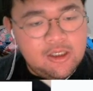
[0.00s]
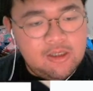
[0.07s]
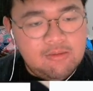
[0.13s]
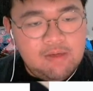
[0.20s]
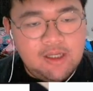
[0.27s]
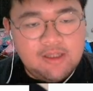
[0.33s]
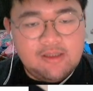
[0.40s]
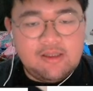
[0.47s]

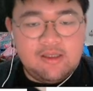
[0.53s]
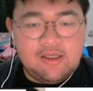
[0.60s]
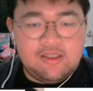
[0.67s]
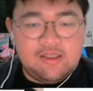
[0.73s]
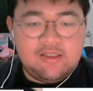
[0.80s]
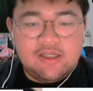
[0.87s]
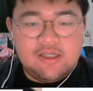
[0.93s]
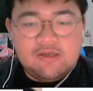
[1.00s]
But in
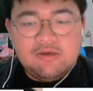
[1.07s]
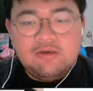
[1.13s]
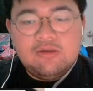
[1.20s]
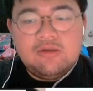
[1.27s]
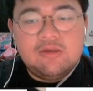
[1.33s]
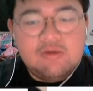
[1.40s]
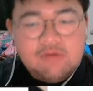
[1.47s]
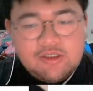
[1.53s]
general,
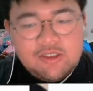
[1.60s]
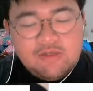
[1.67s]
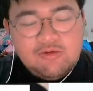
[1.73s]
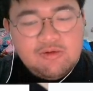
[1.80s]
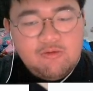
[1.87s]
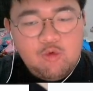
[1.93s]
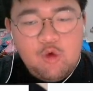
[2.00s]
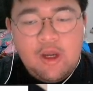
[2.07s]
the reason
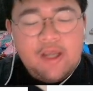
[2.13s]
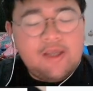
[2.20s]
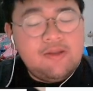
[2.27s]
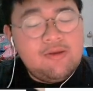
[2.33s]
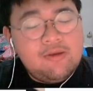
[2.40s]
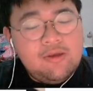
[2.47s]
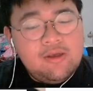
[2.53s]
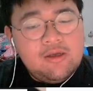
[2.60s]
why
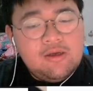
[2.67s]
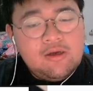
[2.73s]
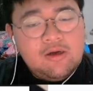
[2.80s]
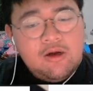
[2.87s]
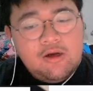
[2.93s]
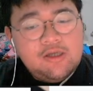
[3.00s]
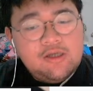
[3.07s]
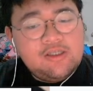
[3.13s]

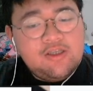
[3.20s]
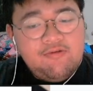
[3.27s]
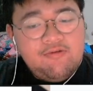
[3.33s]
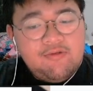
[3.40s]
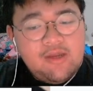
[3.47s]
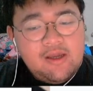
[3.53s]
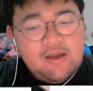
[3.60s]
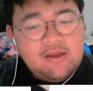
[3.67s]
cars have
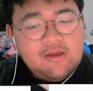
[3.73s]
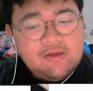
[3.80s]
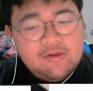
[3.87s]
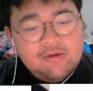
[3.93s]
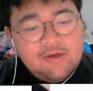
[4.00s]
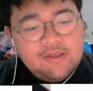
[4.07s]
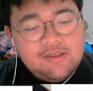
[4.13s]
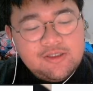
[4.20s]

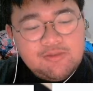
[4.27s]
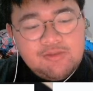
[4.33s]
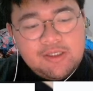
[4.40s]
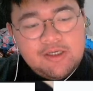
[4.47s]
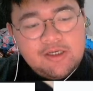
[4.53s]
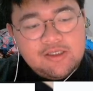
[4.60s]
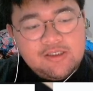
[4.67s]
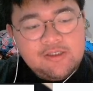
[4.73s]
treads is
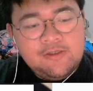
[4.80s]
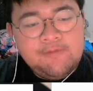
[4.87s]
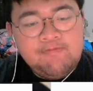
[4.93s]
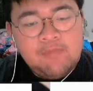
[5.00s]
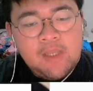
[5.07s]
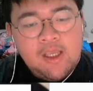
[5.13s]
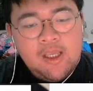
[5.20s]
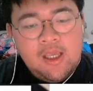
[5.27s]
because
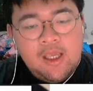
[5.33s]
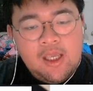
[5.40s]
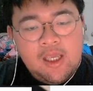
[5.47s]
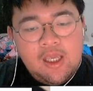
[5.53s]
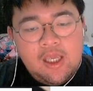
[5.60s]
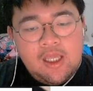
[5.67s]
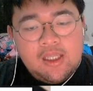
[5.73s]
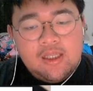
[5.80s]

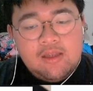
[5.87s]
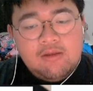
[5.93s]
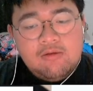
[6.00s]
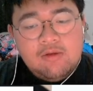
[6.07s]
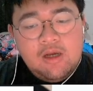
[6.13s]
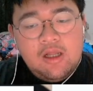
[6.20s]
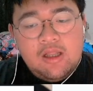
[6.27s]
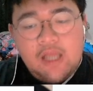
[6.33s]
it
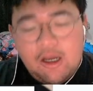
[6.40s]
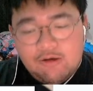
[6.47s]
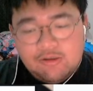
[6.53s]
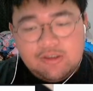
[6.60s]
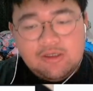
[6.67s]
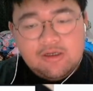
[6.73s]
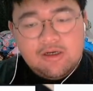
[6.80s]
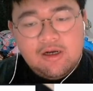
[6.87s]
allows
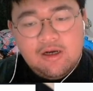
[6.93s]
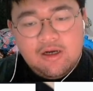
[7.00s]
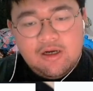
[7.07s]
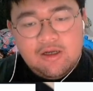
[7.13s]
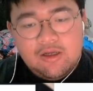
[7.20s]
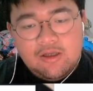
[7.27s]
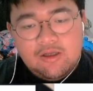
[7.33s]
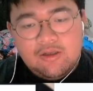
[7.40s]
the
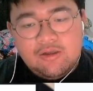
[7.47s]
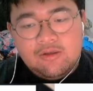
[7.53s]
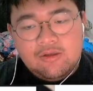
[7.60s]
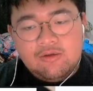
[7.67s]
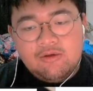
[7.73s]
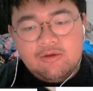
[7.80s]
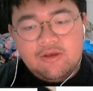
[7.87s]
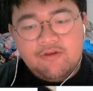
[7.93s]
car
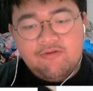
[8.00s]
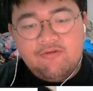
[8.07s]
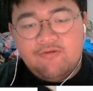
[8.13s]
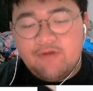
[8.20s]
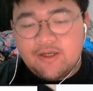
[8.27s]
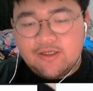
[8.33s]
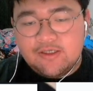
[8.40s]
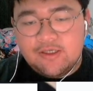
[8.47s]
to give
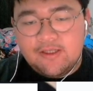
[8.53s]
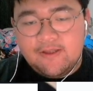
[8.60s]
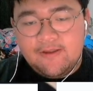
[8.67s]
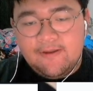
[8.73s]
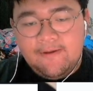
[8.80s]
friction